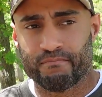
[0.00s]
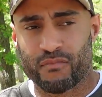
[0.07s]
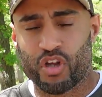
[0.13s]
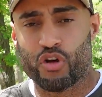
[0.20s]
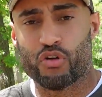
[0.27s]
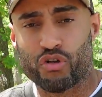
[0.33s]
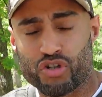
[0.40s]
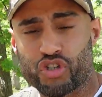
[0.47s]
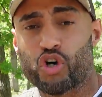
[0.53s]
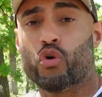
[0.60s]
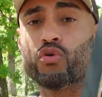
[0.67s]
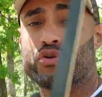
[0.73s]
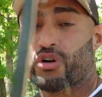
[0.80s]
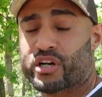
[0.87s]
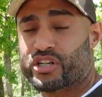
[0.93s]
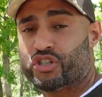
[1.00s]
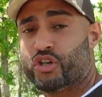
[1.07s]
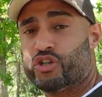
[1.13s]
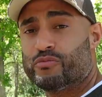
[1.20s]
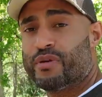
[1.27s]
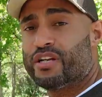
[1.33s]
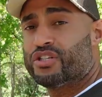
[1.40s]
Your shoulder,
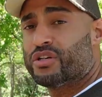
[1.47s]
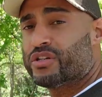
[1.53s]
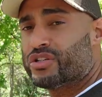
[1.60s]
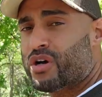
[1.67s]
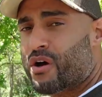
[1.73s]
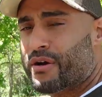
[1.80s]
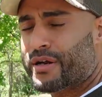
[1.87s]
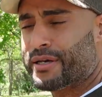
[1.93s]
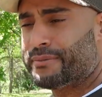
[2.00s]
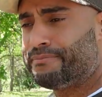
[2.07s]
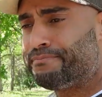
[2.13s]
to the target.